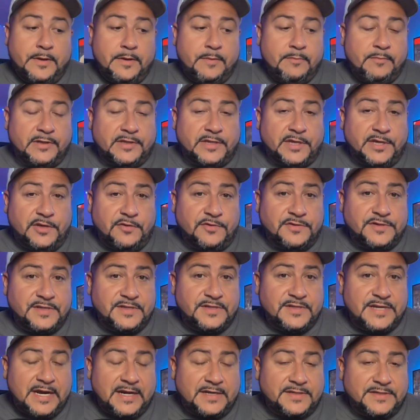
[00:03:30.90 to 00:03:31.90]
But the Houston
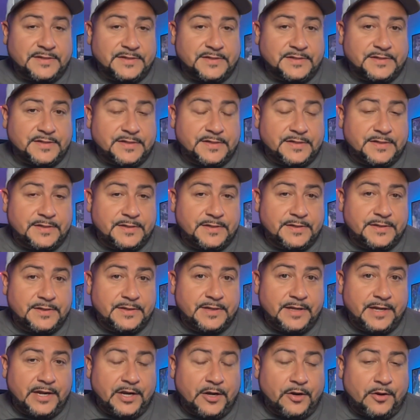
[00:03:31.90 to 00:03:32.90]
Texans,
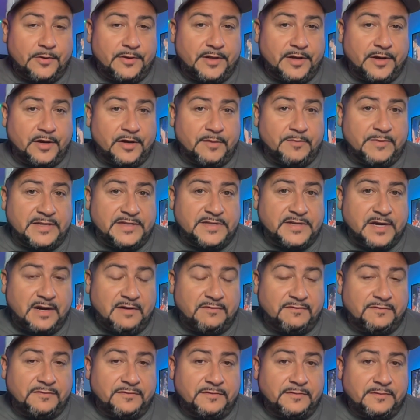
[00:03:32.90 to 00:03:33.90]
you know, they're going to be
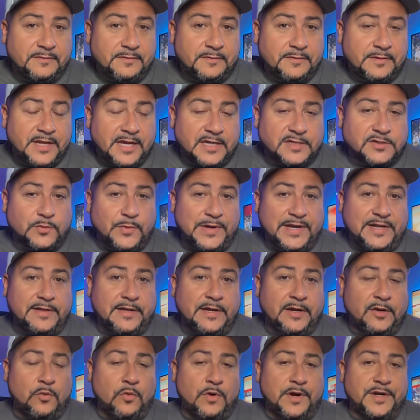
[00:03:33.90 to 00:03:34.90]
tough. Next week,
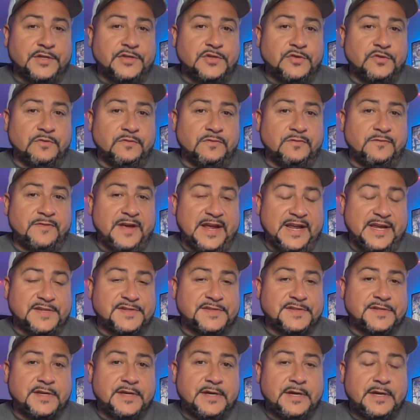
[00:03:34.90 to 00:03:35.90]
they're going to
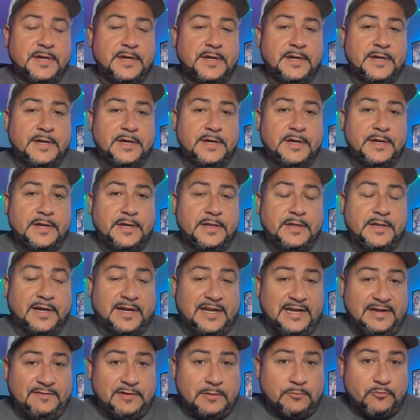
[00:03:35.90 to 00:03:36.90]
face the
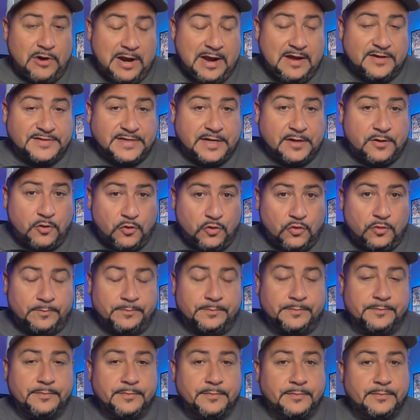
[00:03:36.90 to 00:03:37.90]
Cleveland Browns at home.
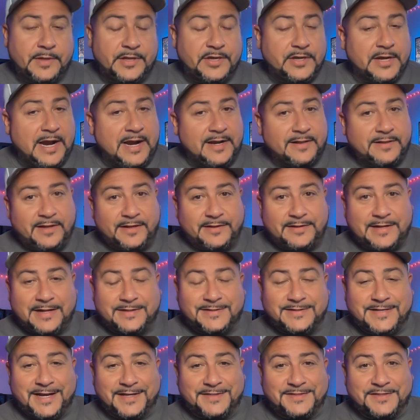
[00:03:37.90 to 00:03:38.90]
And you got to think that
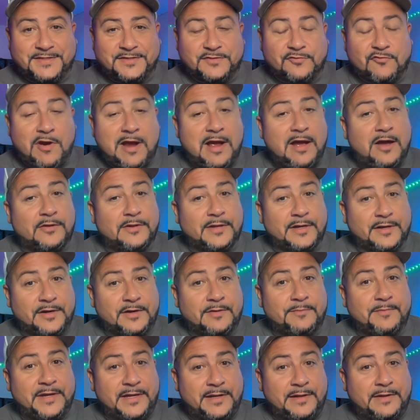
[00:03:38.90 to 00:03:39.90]
Texans crowd, they're going
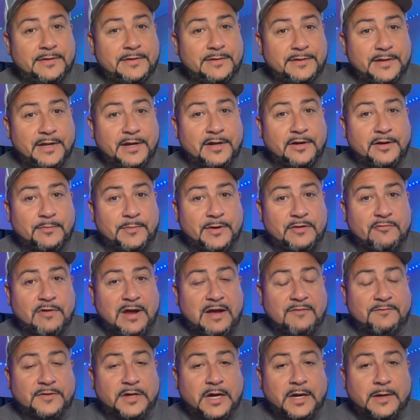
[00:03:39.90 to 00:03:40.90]
to be they're going to be
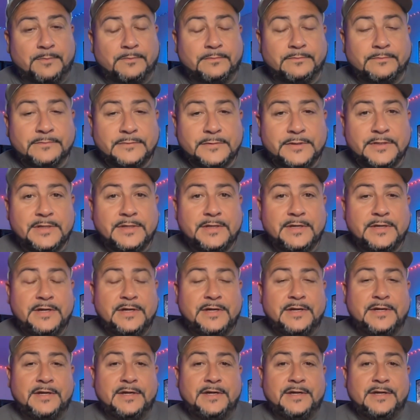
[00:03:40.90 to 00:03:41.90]
revved up.
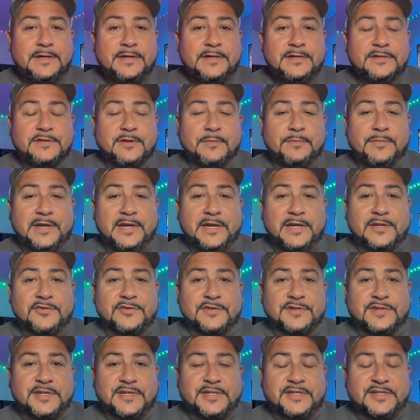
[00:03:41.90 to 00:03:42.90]
So it'll be
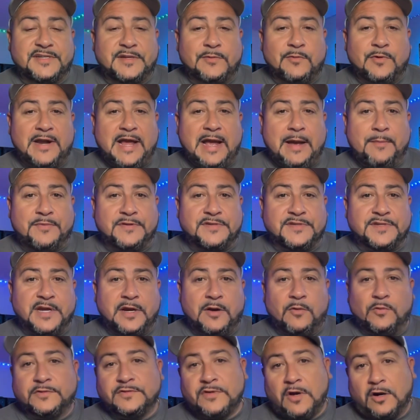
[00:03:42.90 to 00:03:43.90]
interesting to see what happens there.
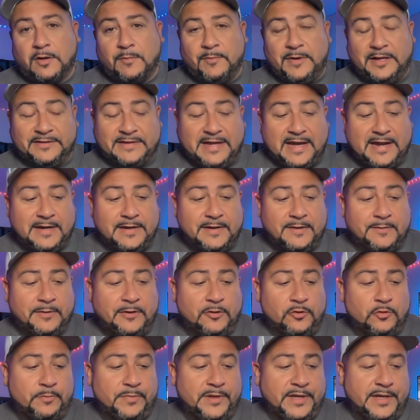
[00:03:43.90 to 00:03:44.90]
We'll talk about that in a
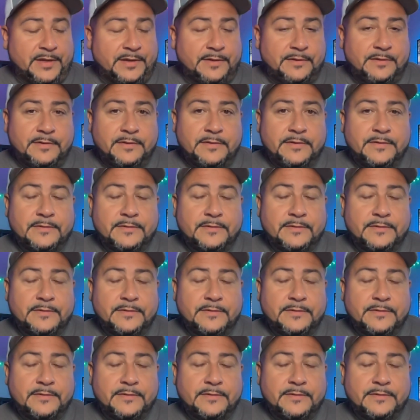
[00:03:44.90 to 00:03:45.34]
little bit.